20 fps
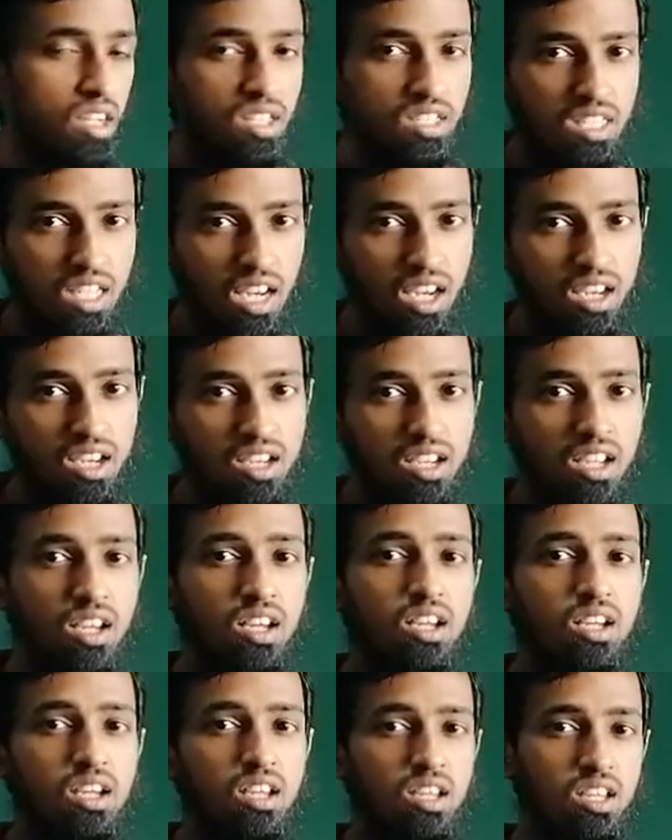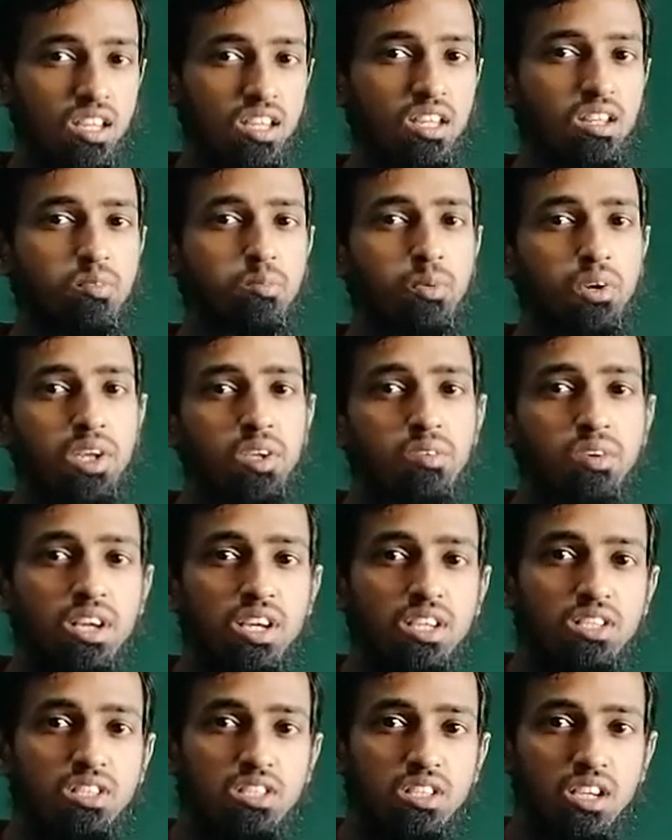cylinder. In
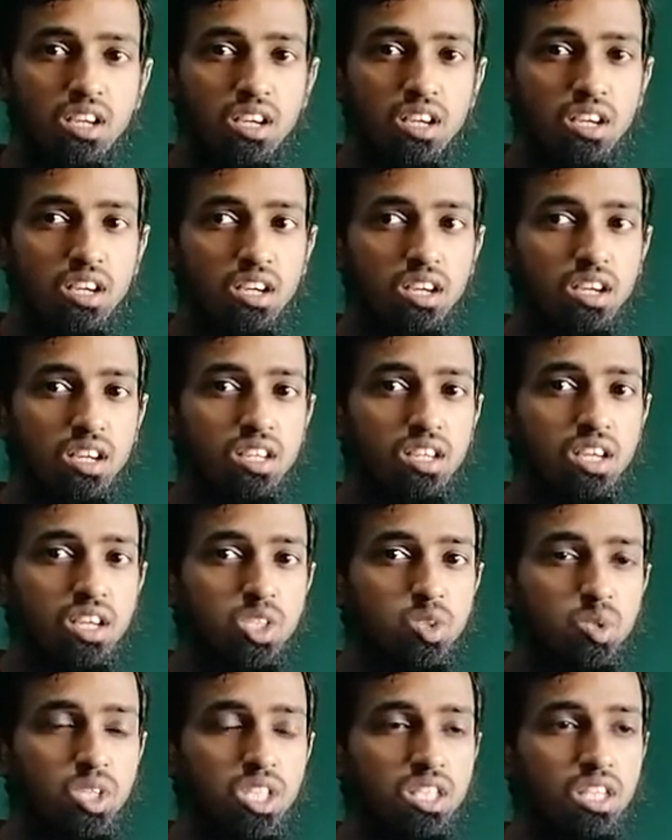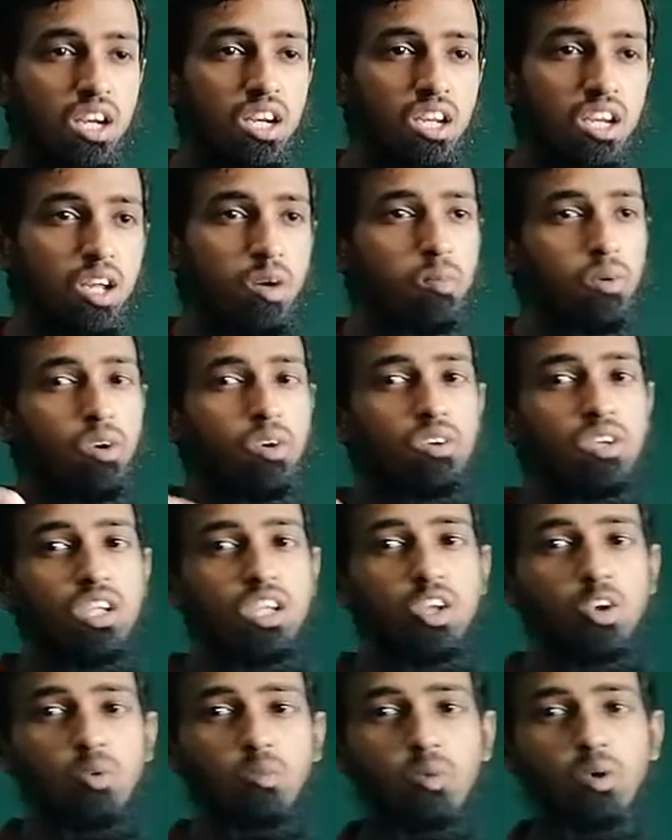previous years, we studied
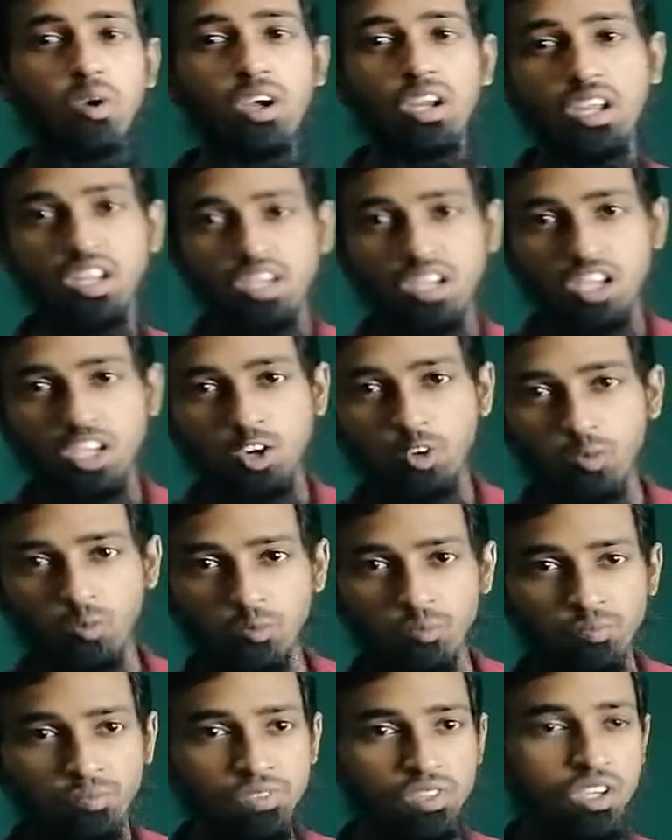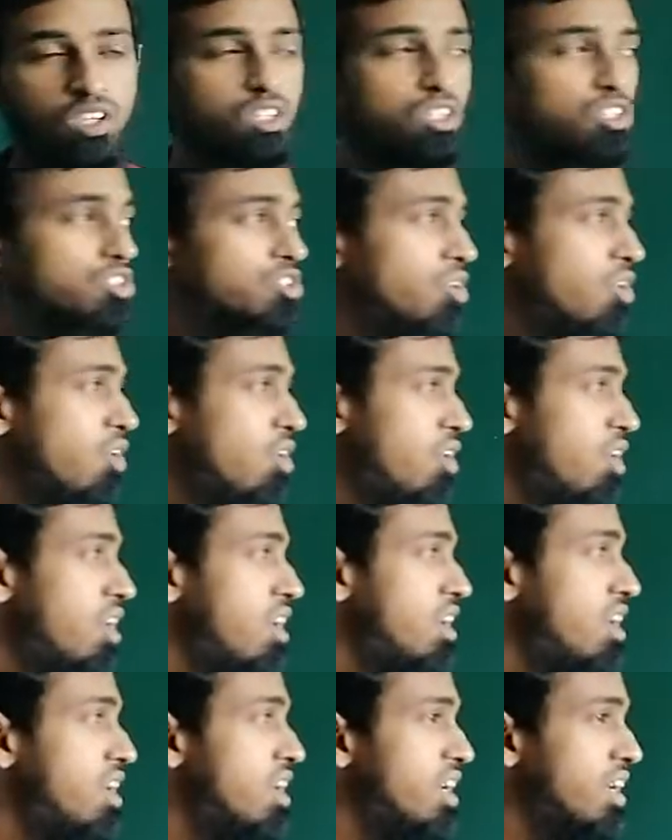about cuboid and cube.
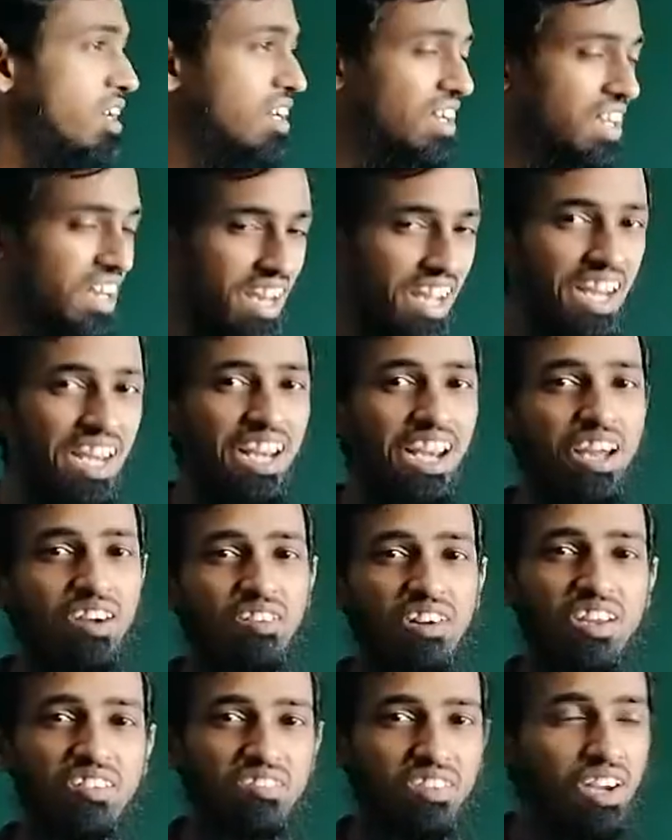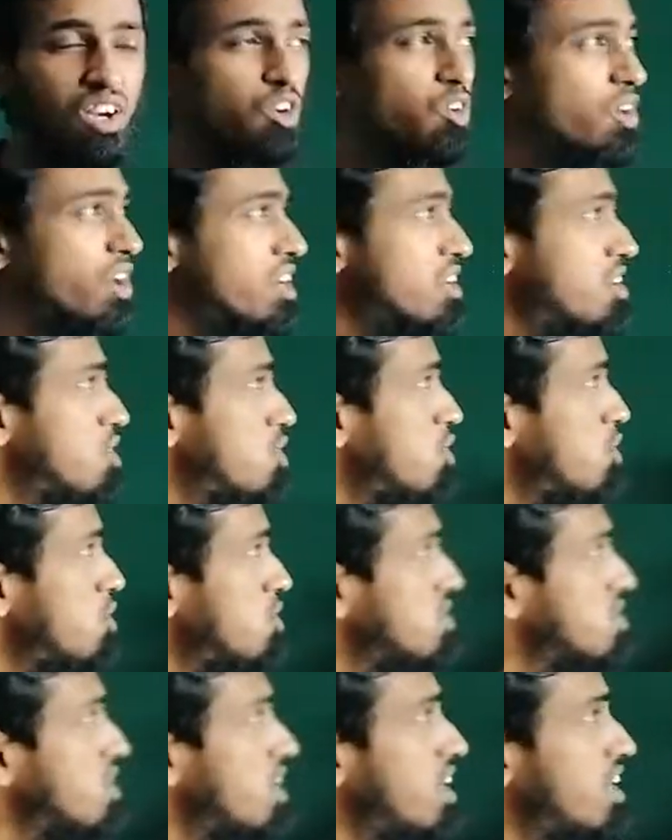So, in grade 11, we are going to
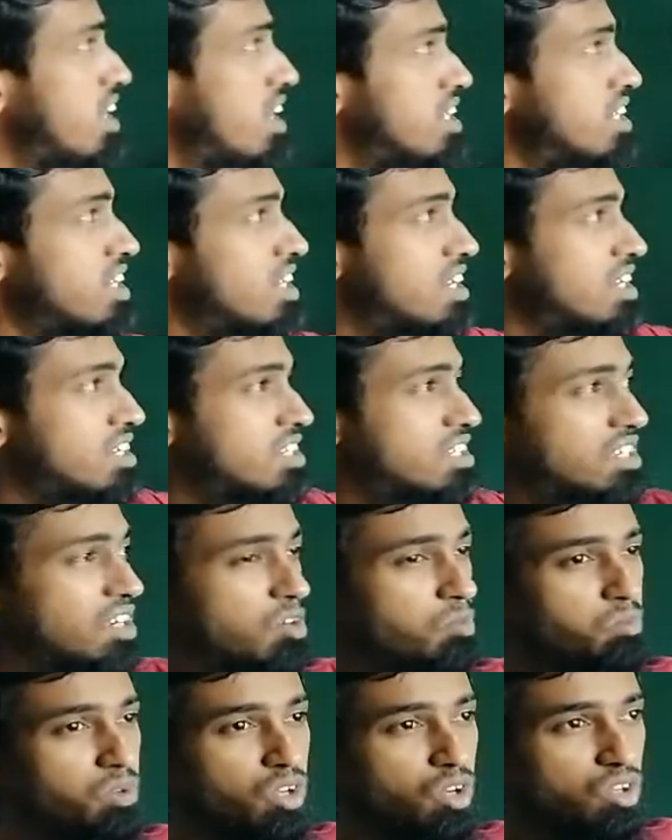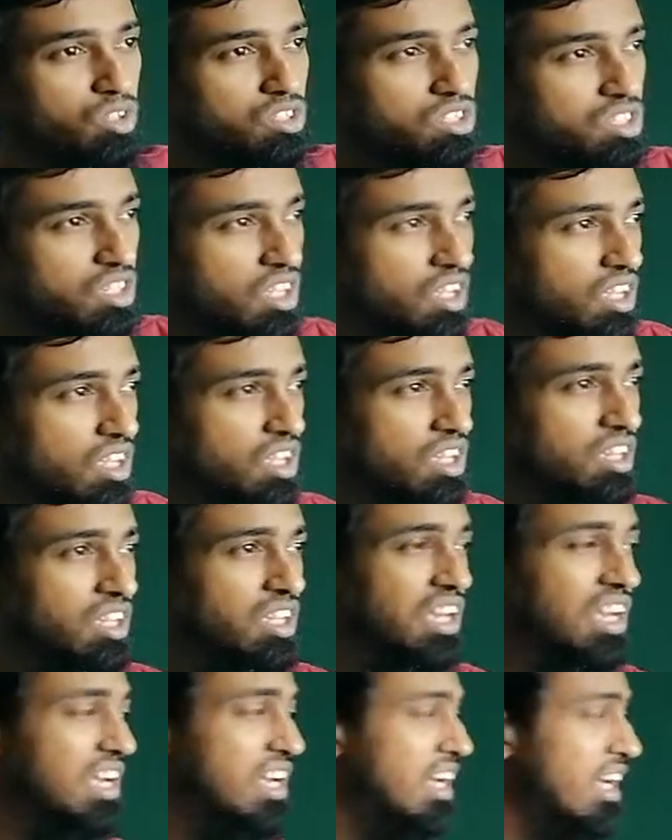use another term because in
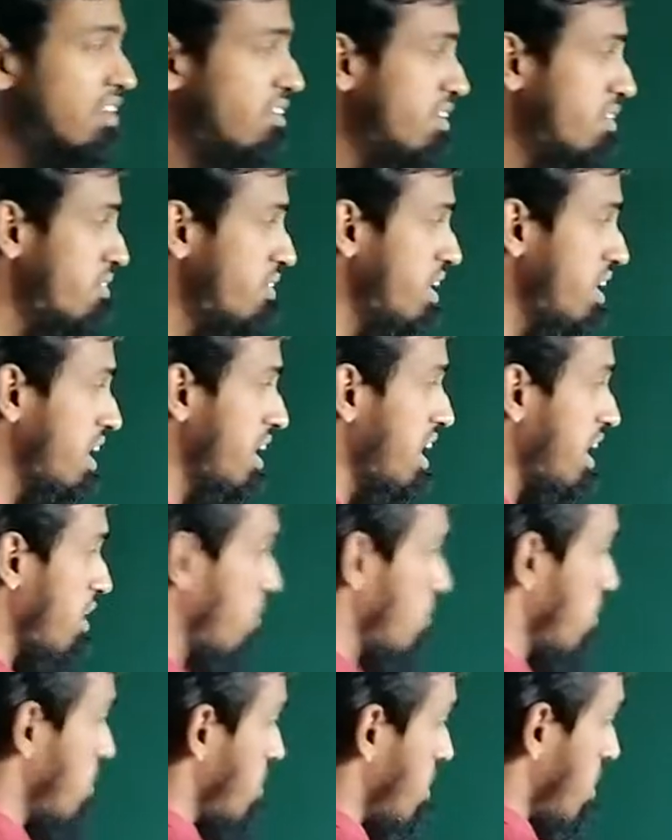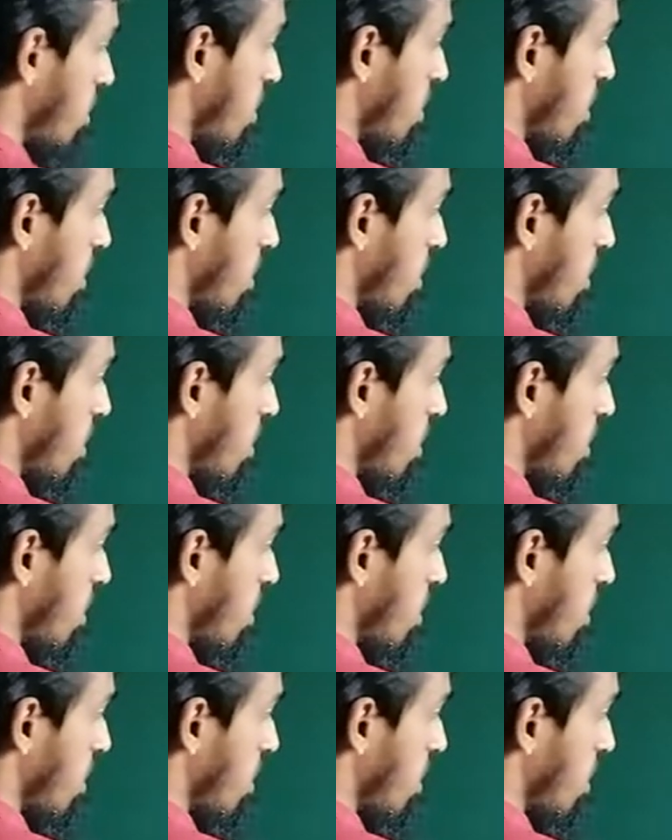grade 11 we have,